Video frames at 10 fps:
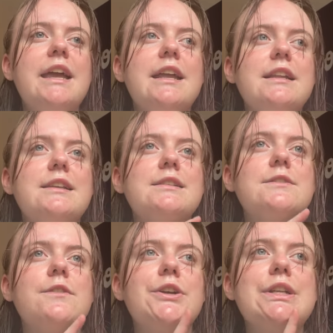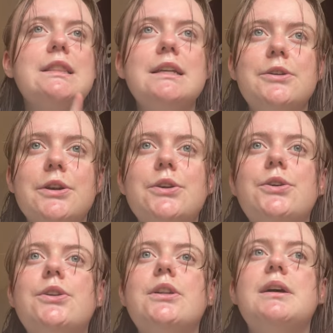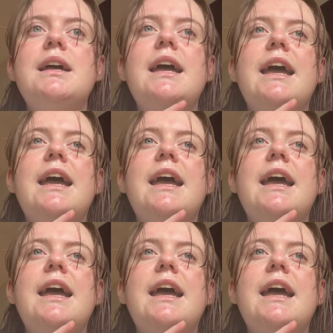It is very lyrical